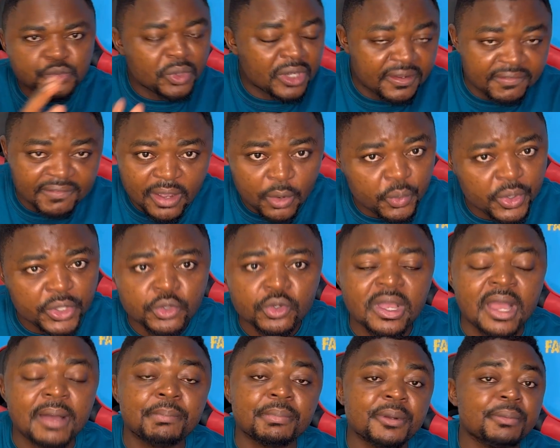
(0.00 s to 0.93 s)
whatever way you
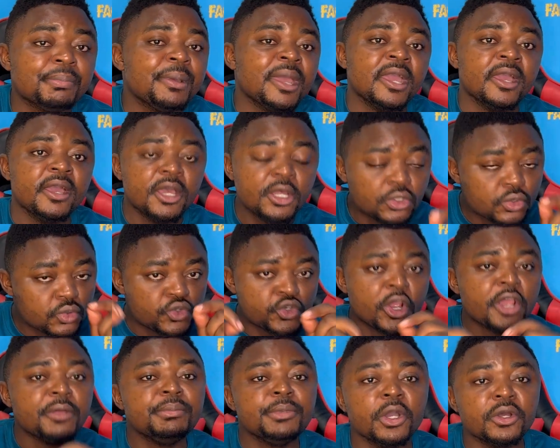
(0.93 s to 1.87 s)
can prepare to
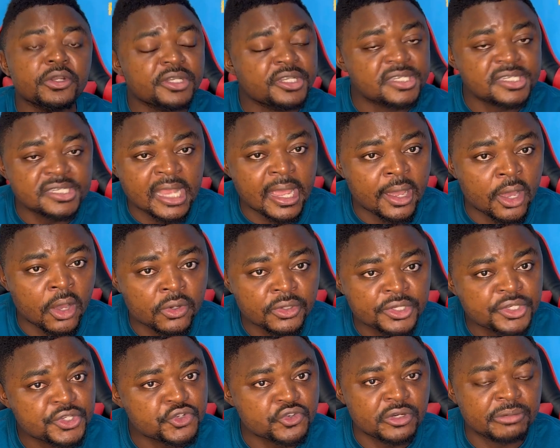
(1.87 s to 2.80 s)
join me on this
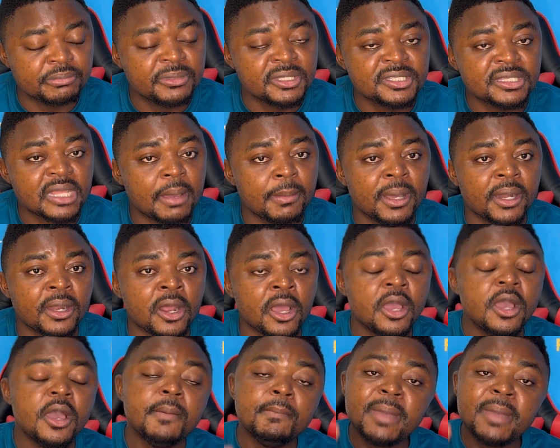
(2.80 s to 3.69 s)
trip this time around.